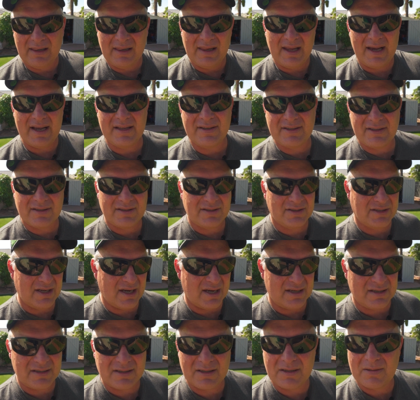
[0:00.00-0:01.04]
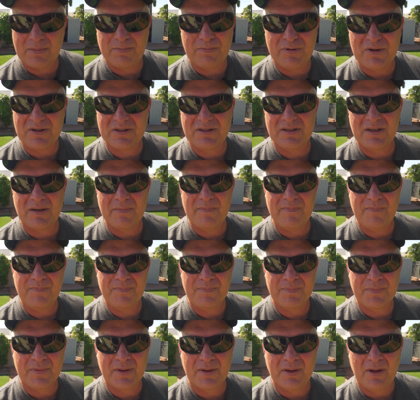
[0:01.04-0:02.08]
Let's just put some
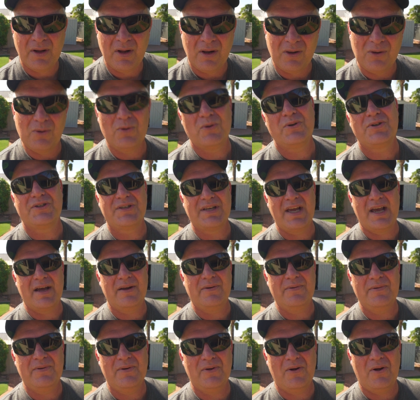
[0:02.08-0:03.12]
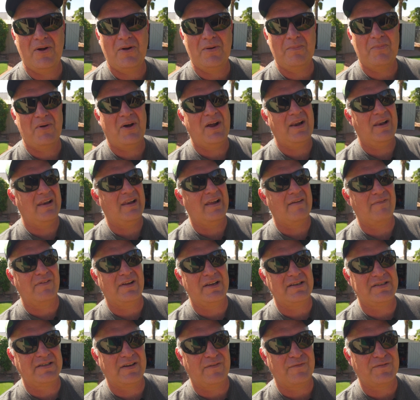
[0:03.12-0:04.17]
Launch down on my
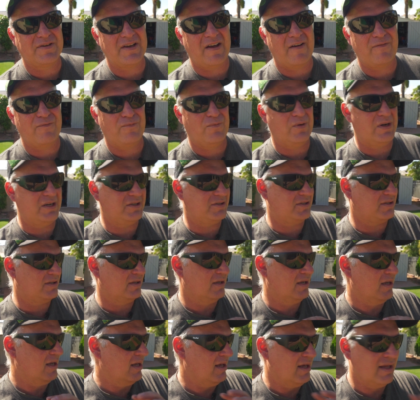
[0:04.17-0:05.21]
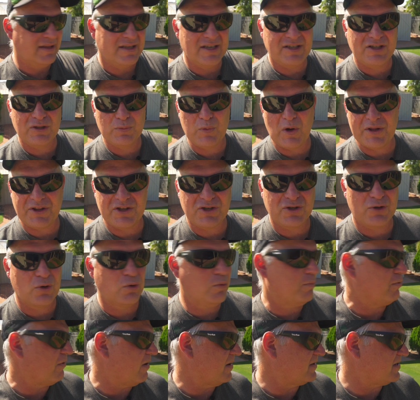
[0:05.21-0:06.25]
lovely Tiff Tuff, which this is what the
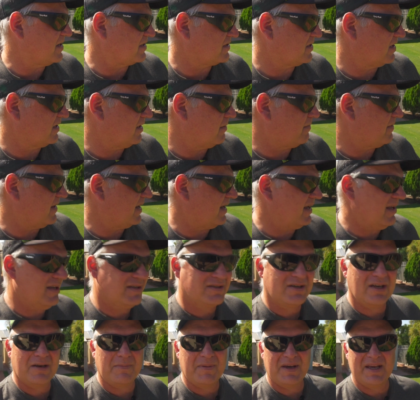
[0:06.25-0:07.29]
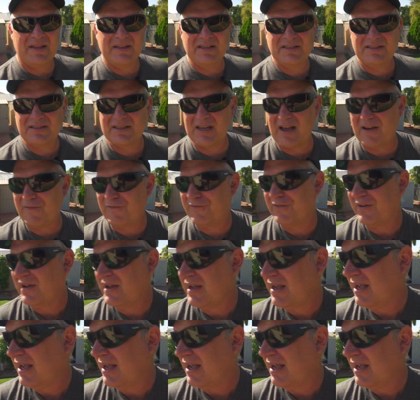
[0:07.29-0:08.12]
school project's going to be. It's going to be in this stuff.